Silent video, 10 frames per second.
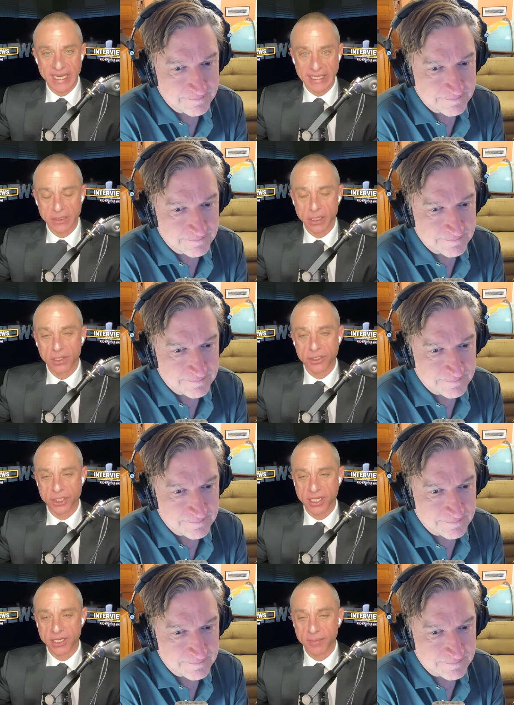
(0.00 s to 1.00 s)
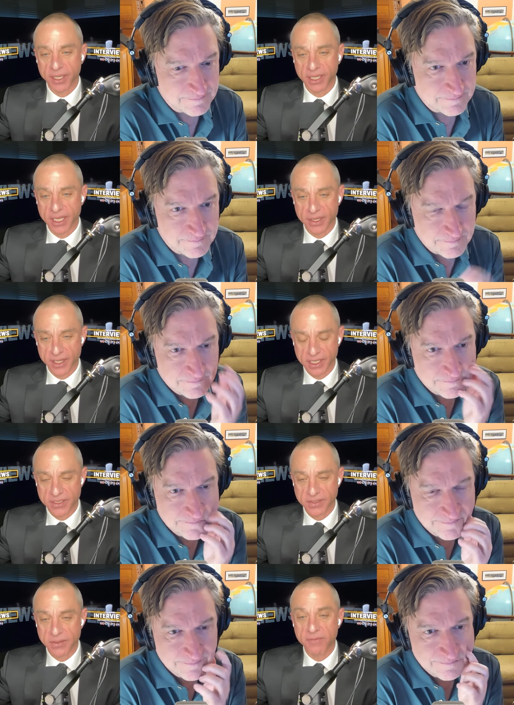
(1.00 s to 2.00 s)
Speaker 1: technology coming in the next
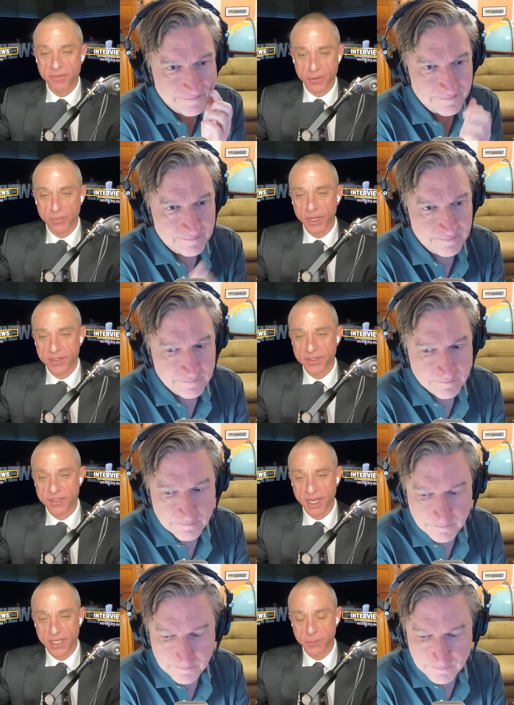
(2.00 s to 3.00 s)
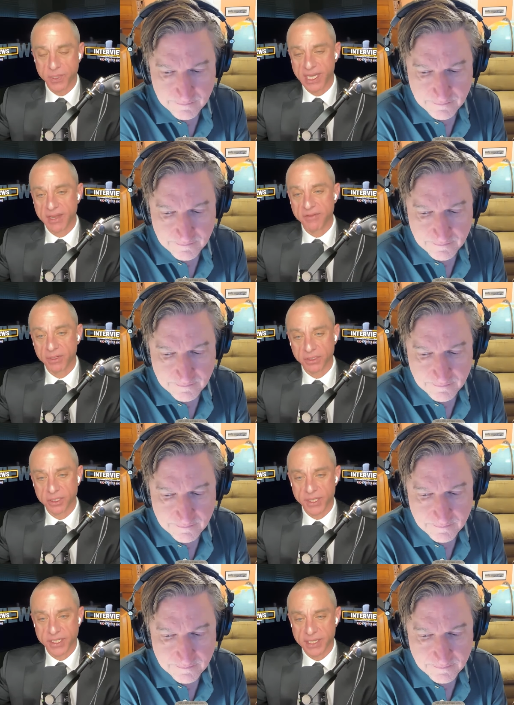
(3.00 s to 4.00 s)
few months as we get a little
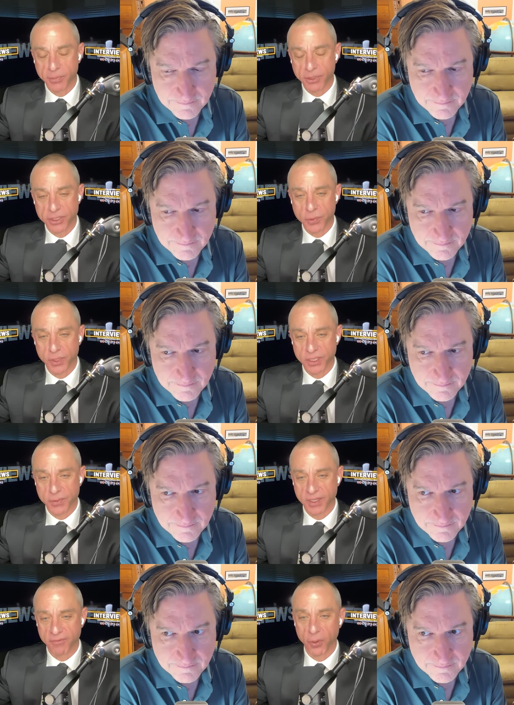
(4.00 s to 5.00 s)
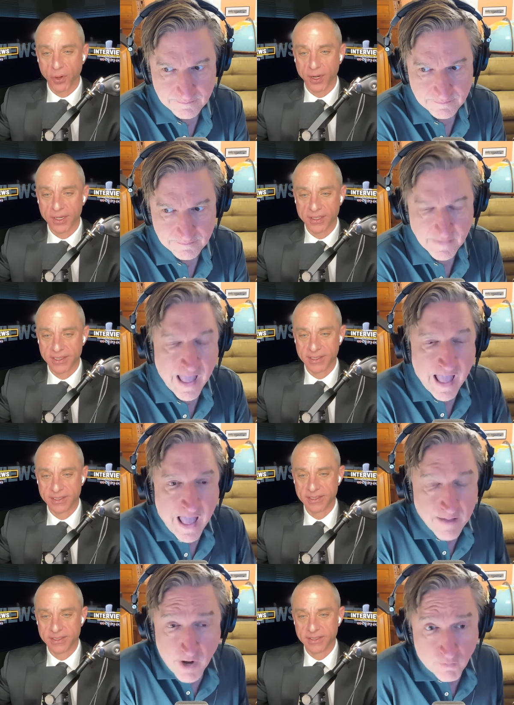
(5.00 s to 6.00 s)
bit deeper into 2024?
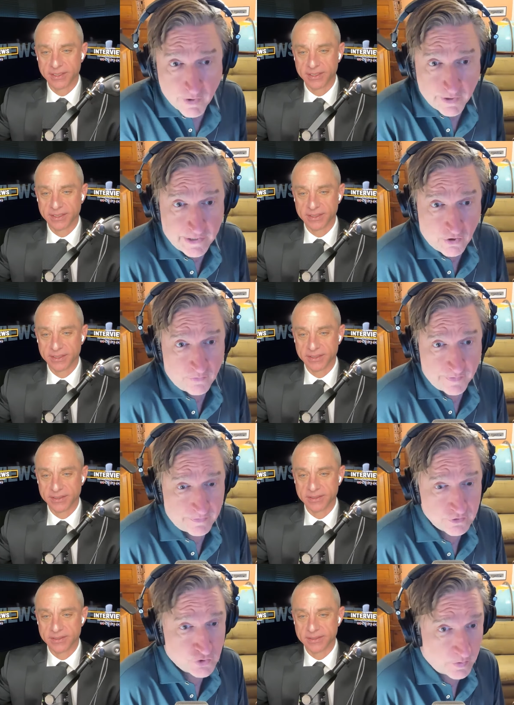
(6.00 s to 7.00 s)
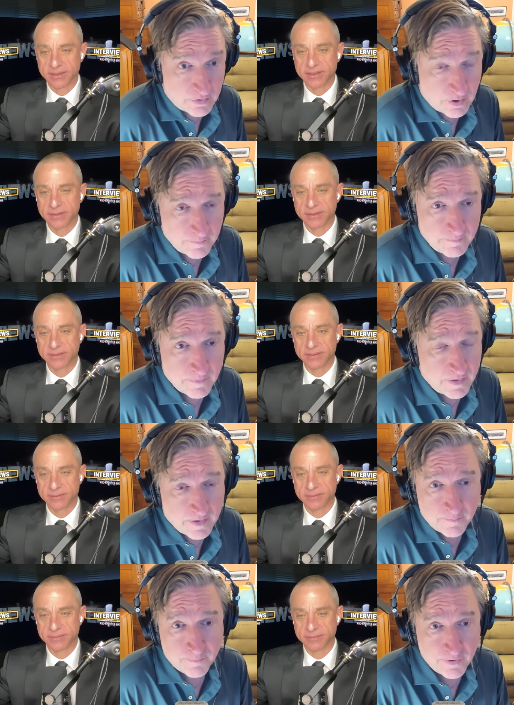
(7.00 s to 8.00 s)
Speaker 2: I'm not really good with short-term
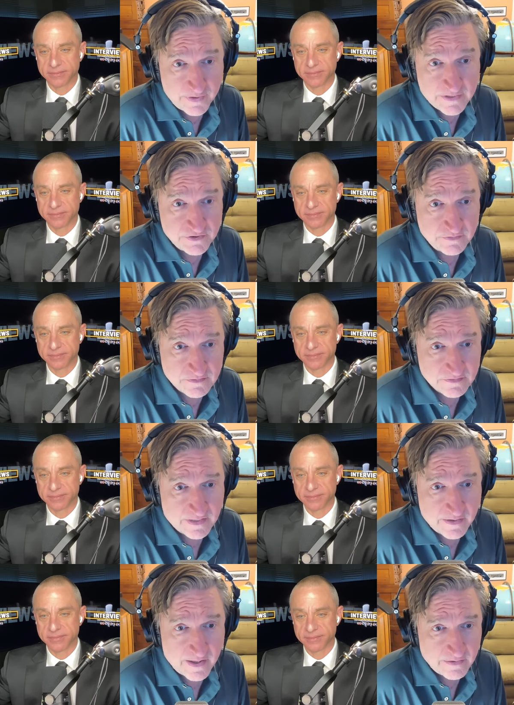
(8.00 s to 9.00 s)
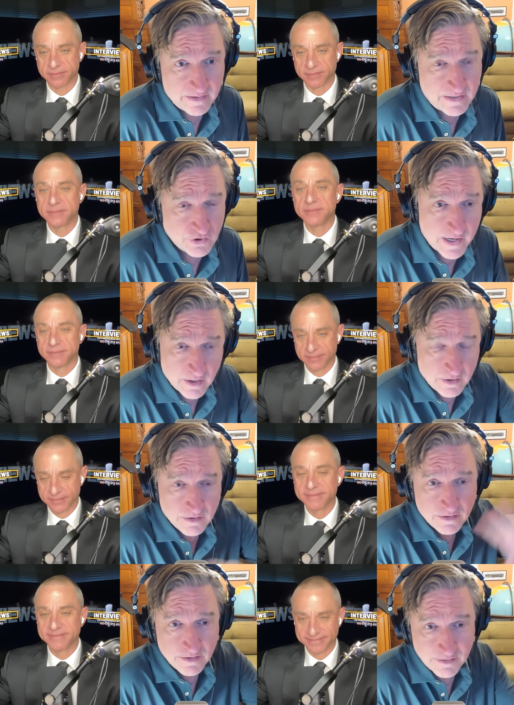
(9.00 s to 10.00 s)
uh, predictions. I, I, I, try to.
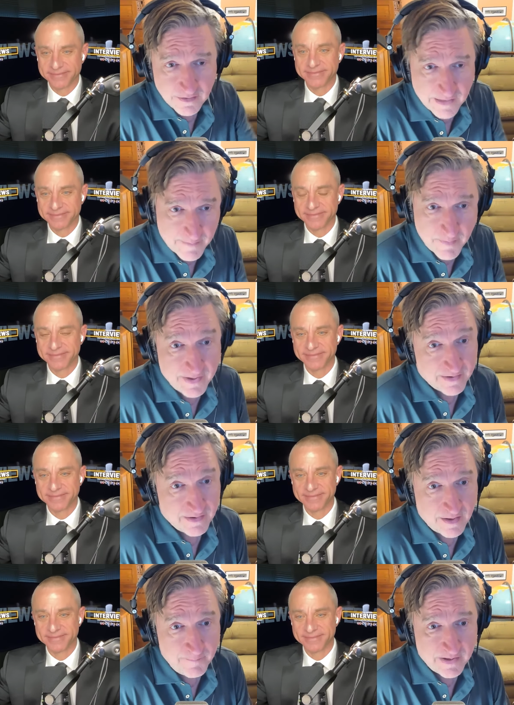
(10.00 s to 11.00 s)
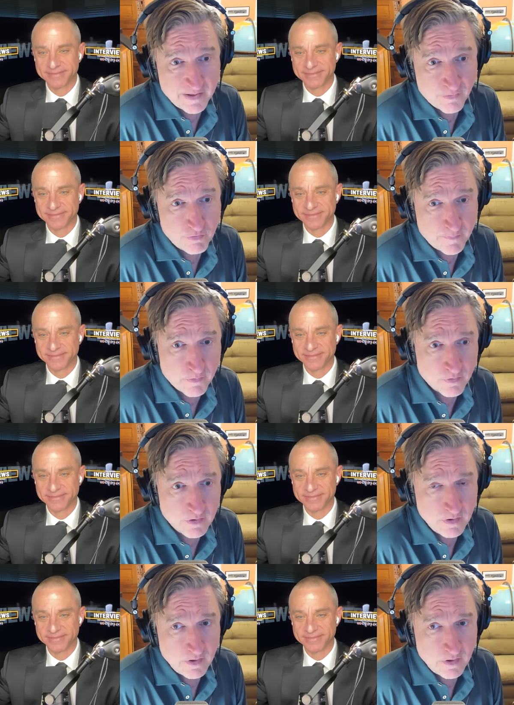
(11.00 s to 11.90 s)
I'm a big a big history person,